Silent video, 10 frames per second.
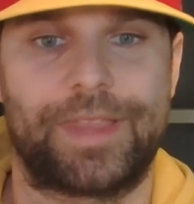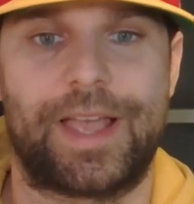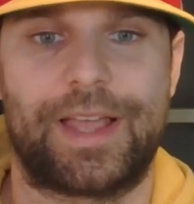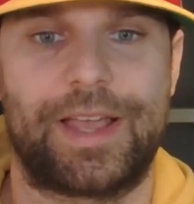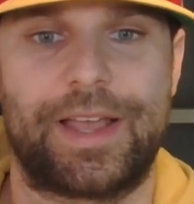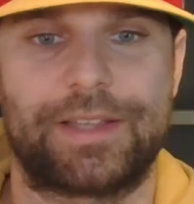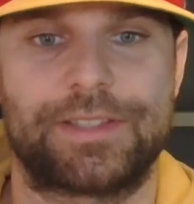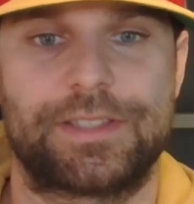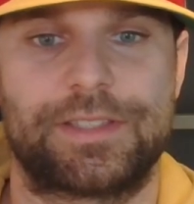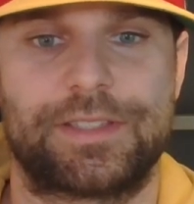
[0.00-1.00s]

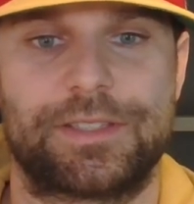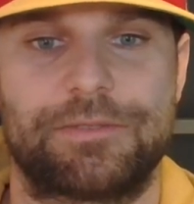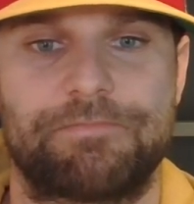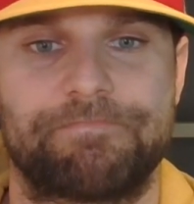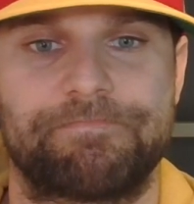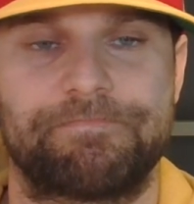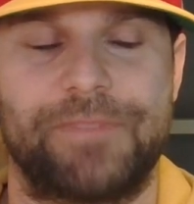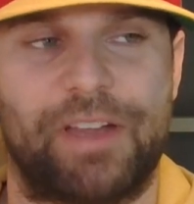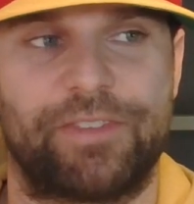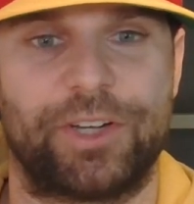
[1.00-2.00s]
That's
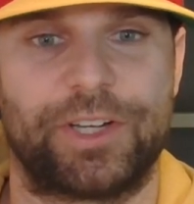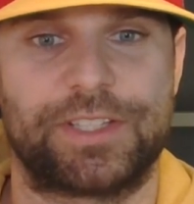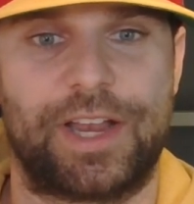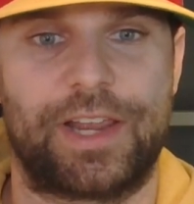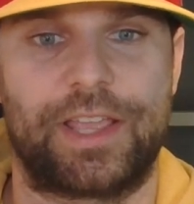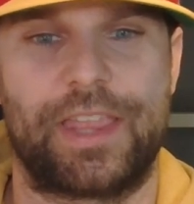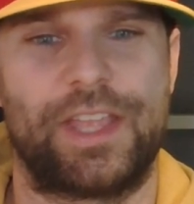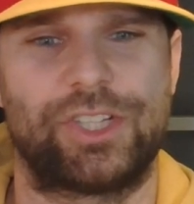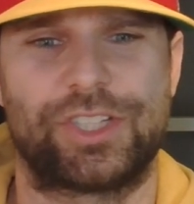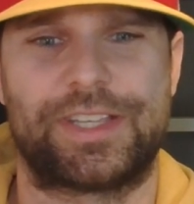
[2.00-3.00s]
not very exciting. And
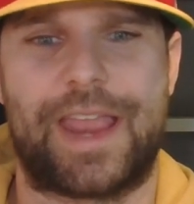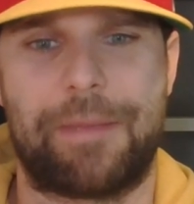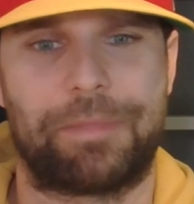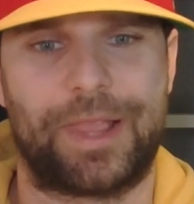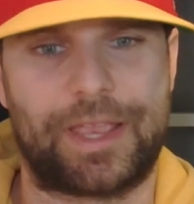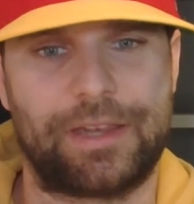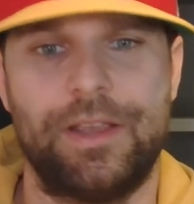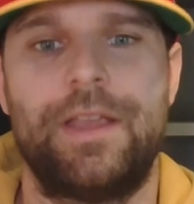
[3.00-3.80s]
then just the nameplate.